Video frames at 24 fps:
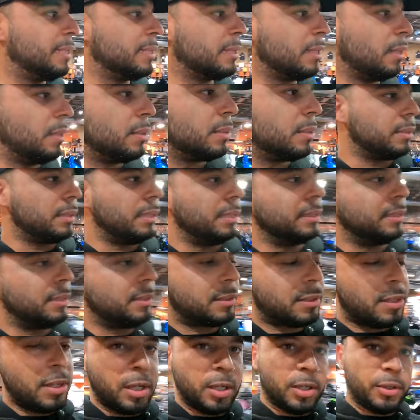Because it like
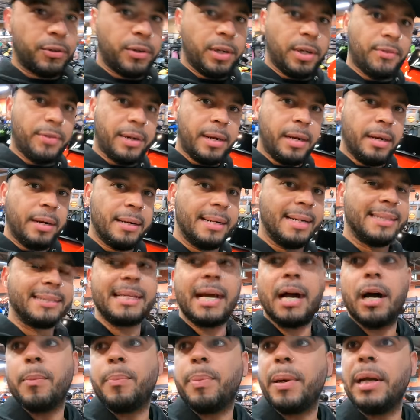this color green right here, and
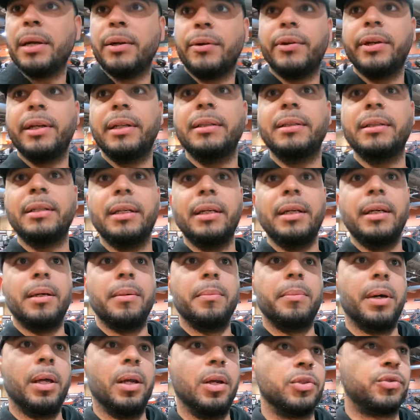that's Alpine Green.
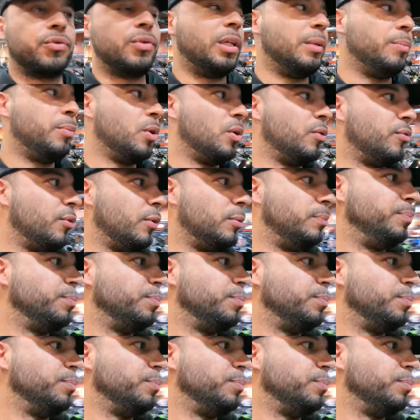That looks really beautiful.